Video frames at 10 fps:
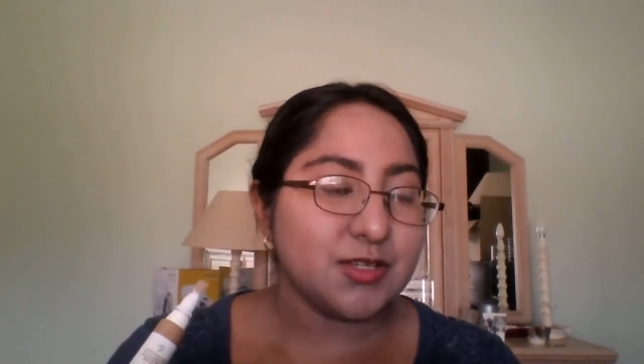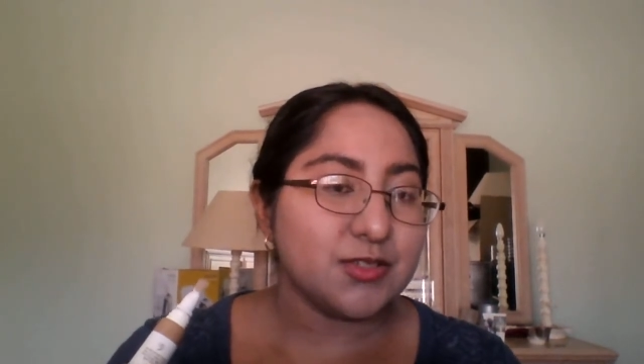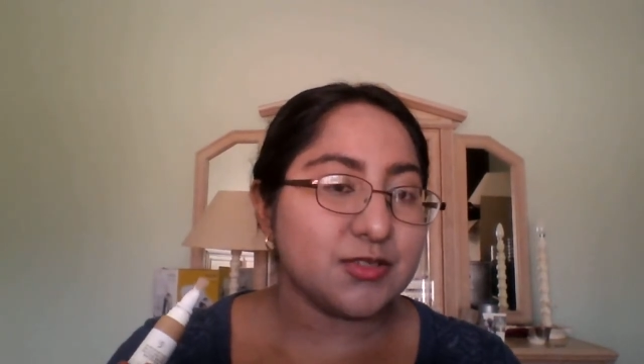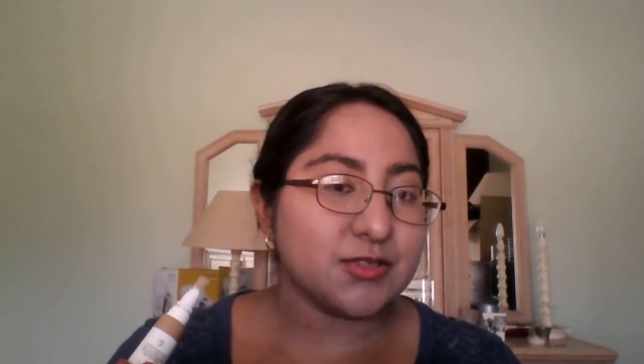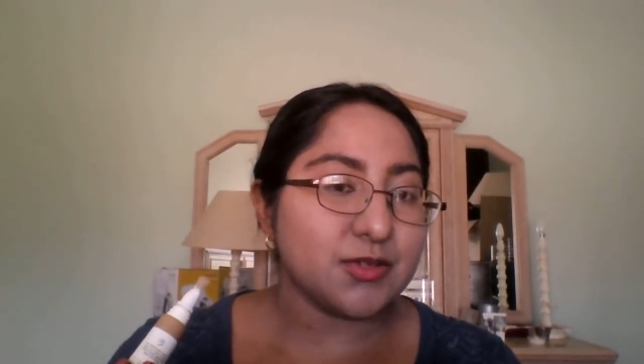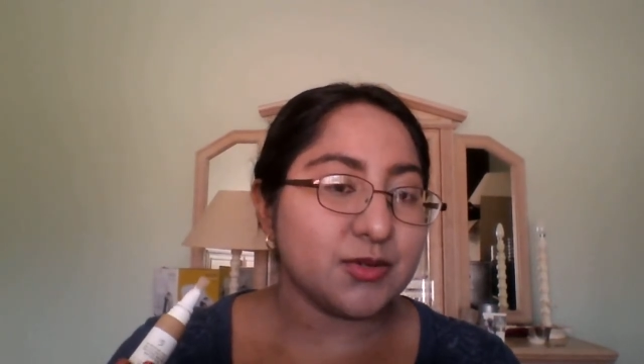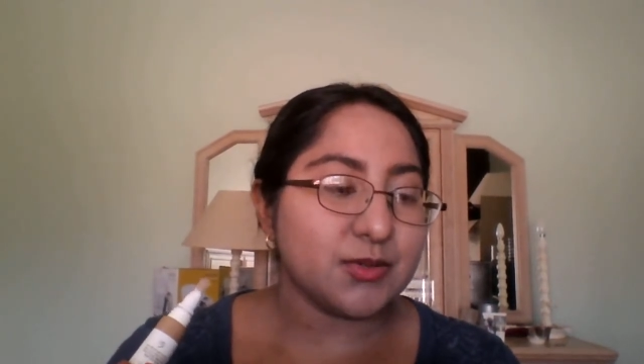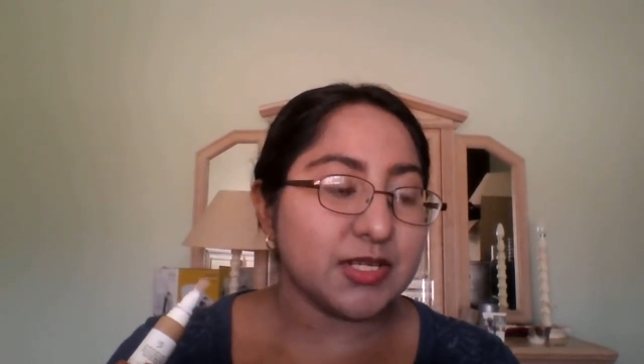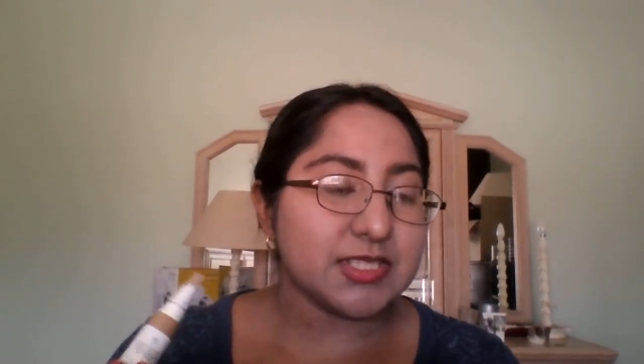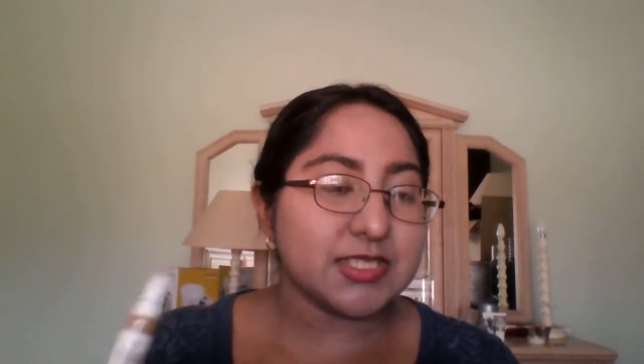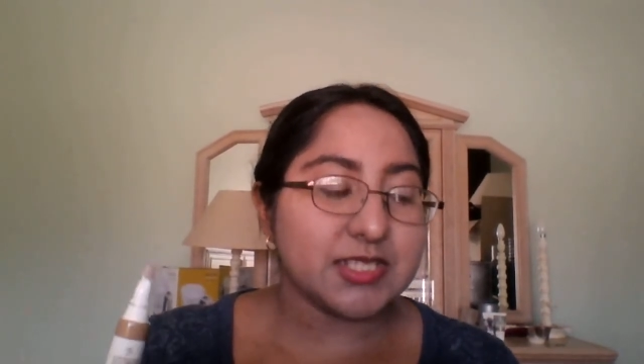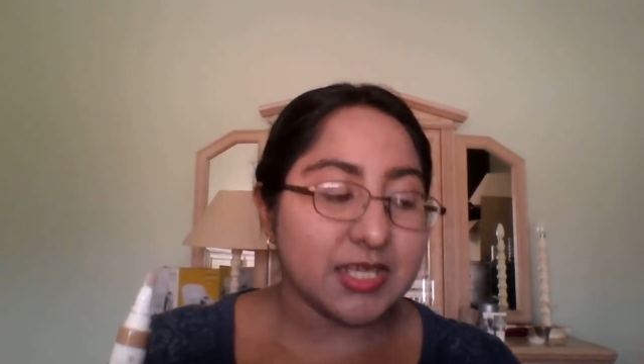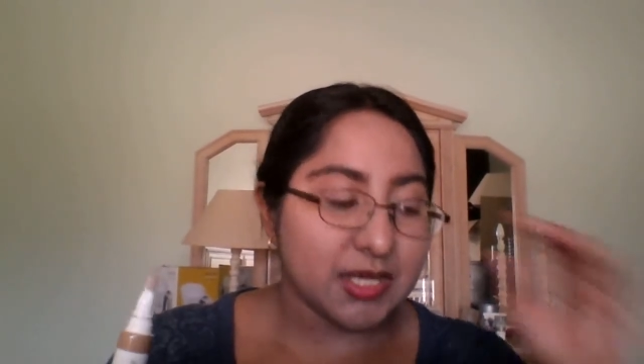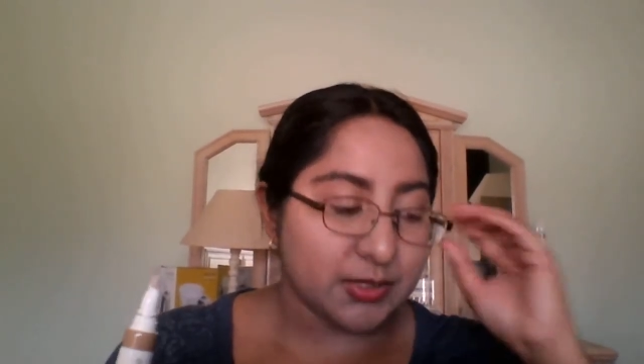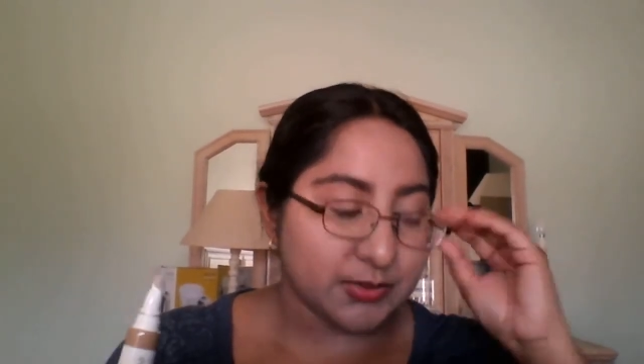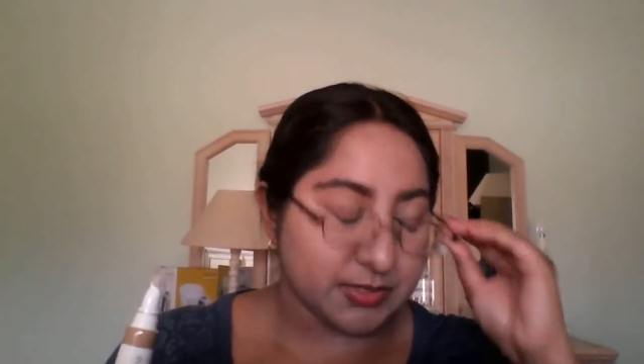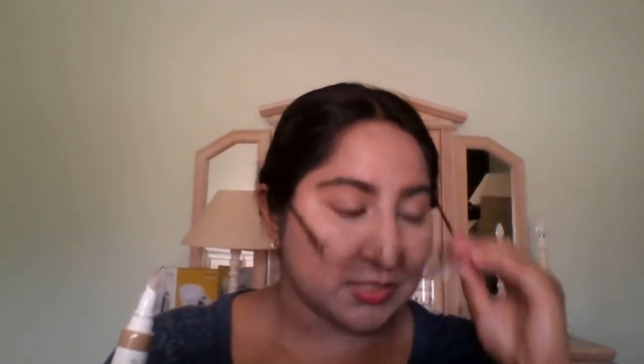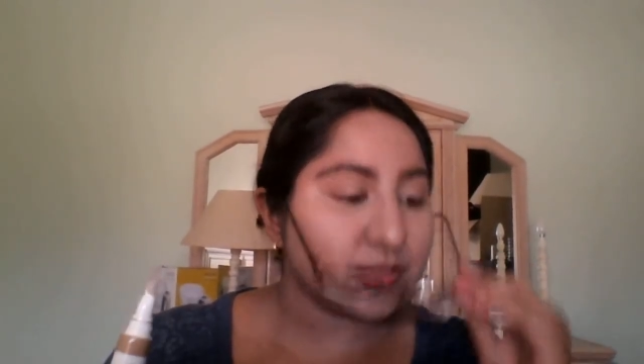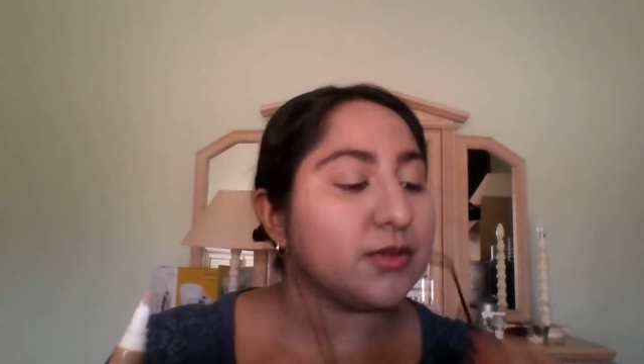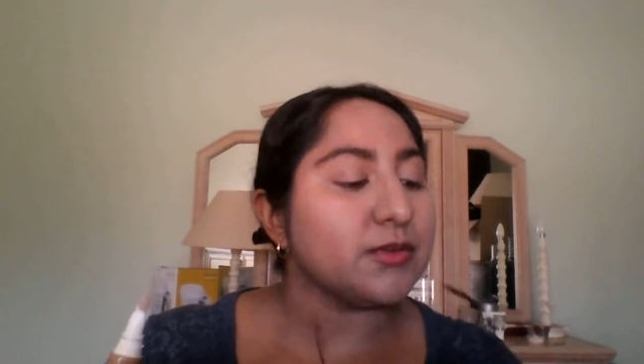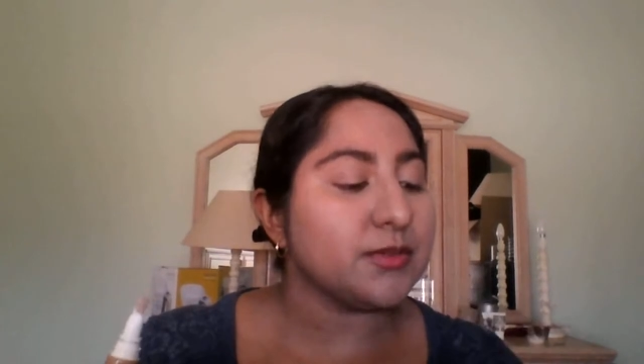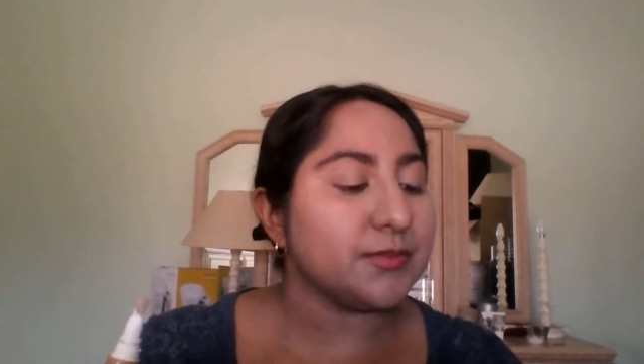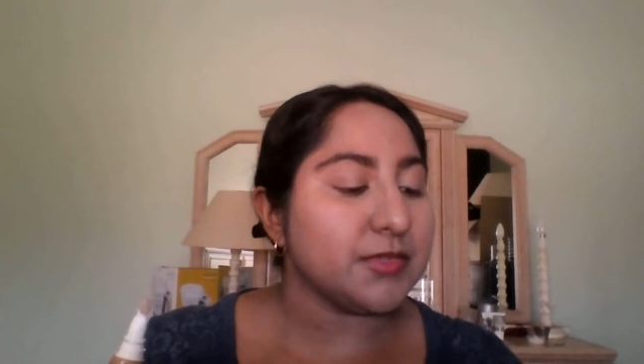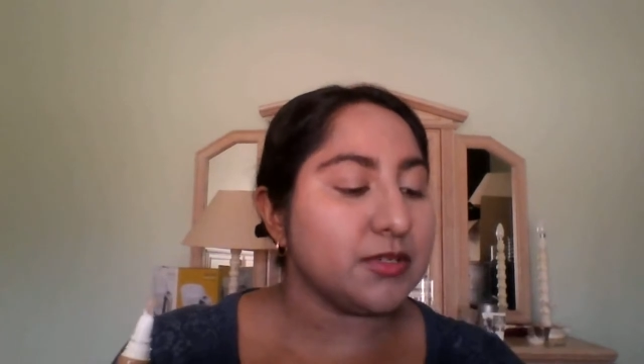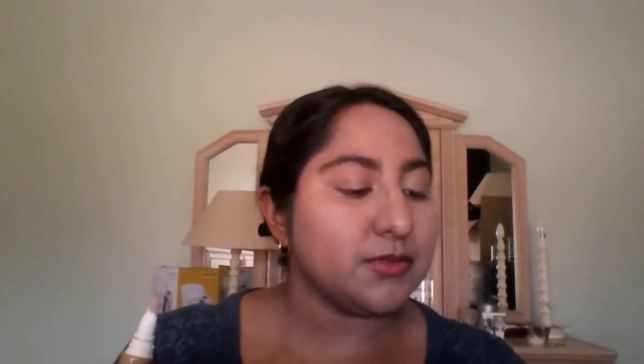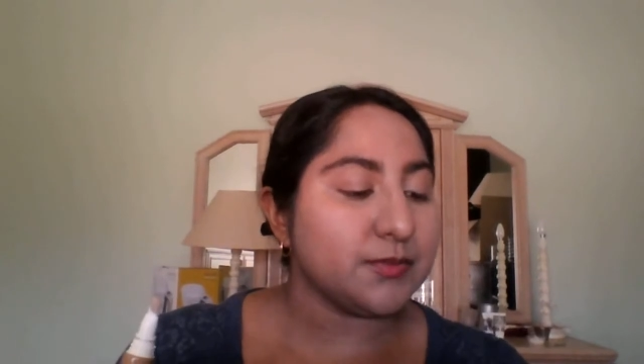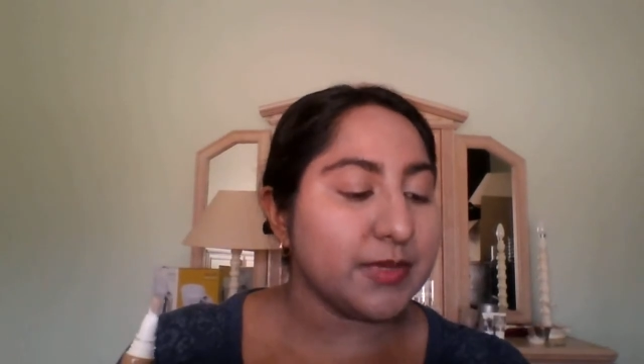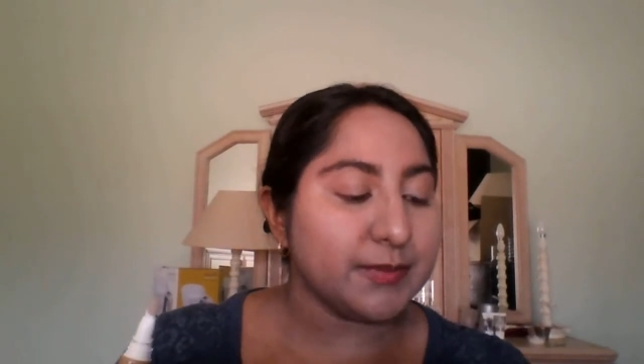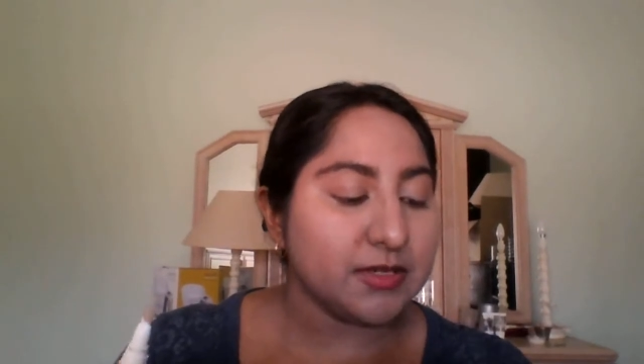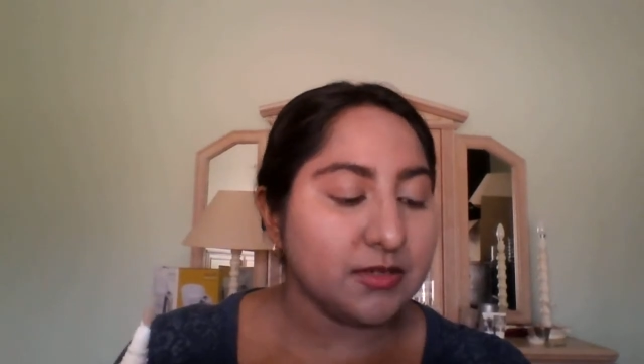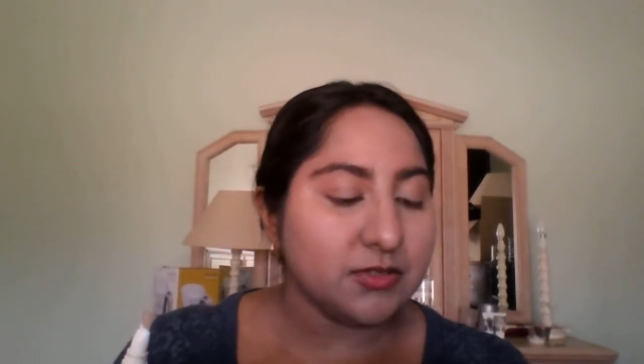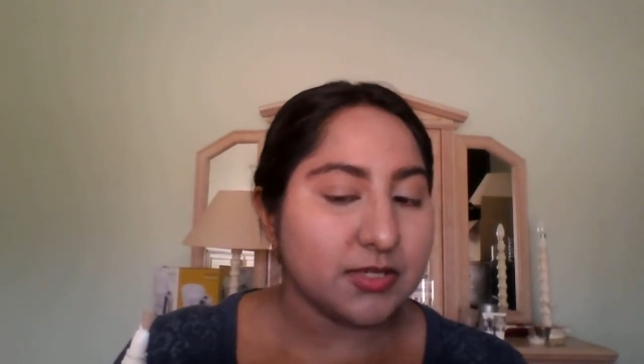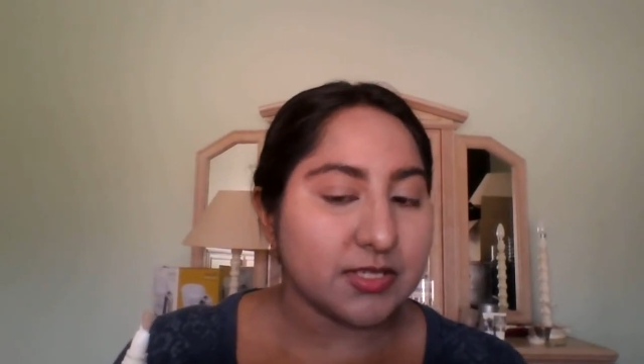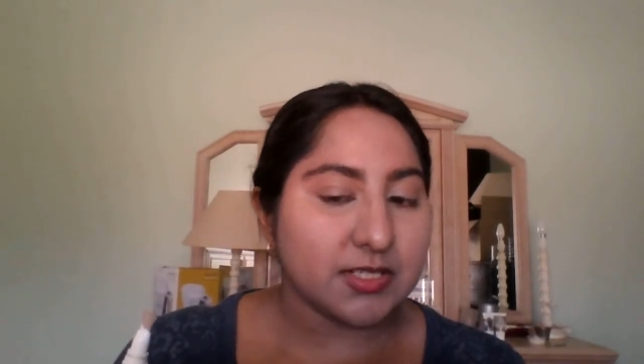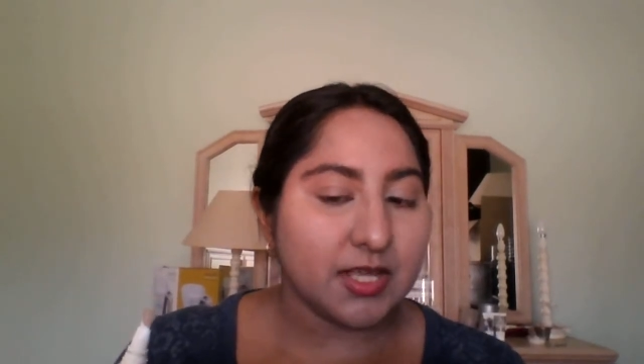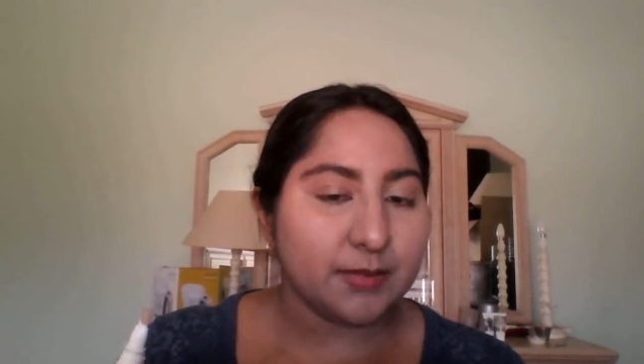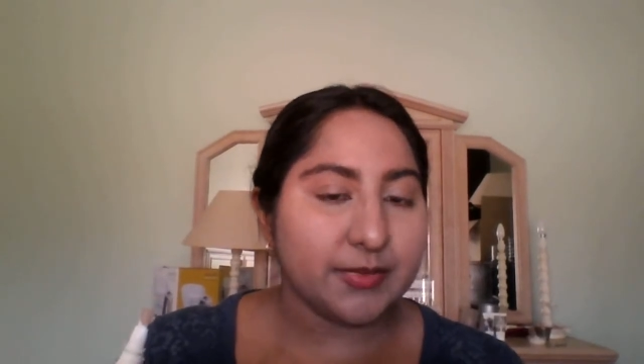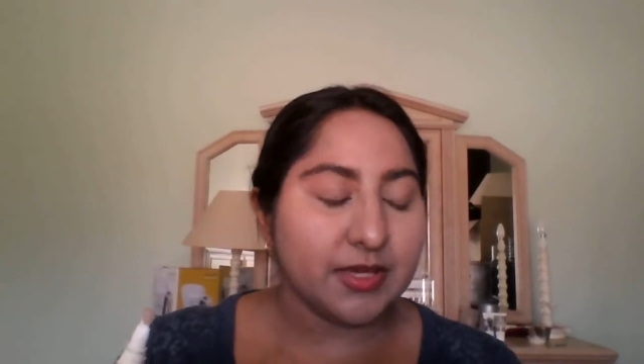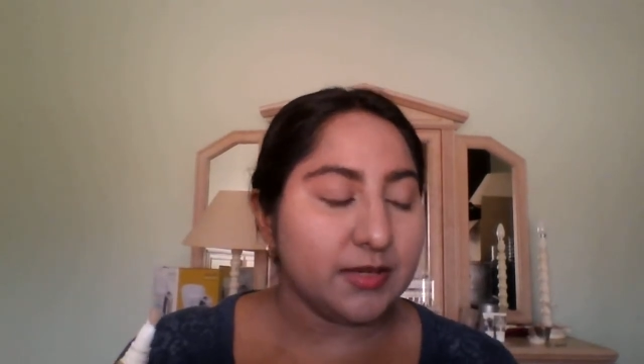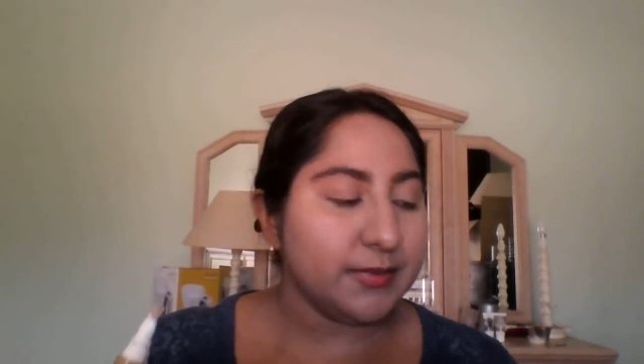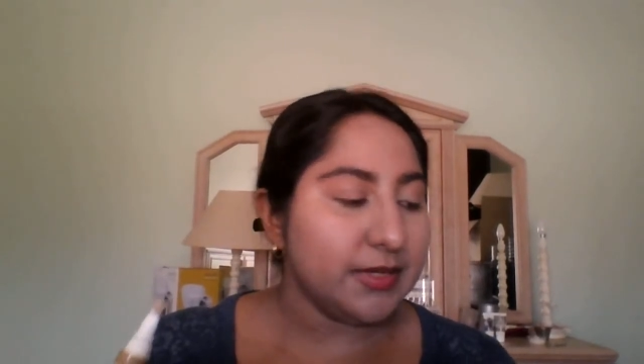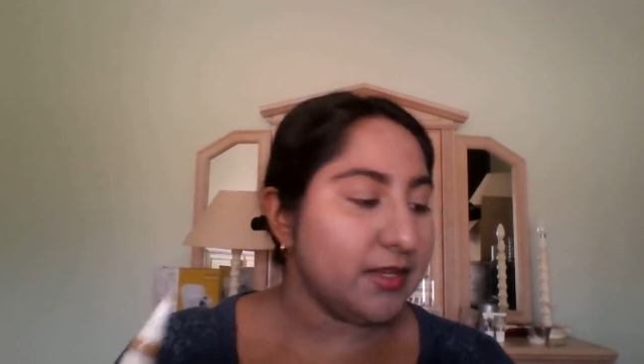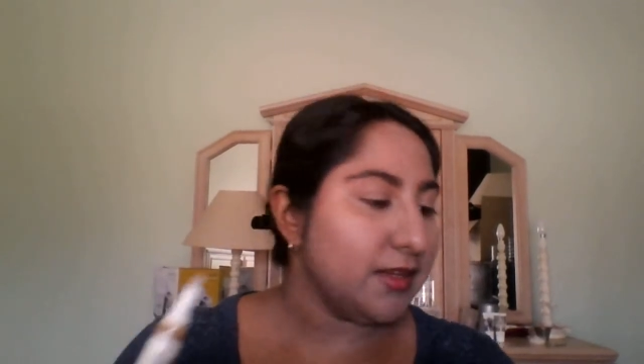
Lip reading: So let's see how this goes. I'm going to use my mirror to actually help guide me.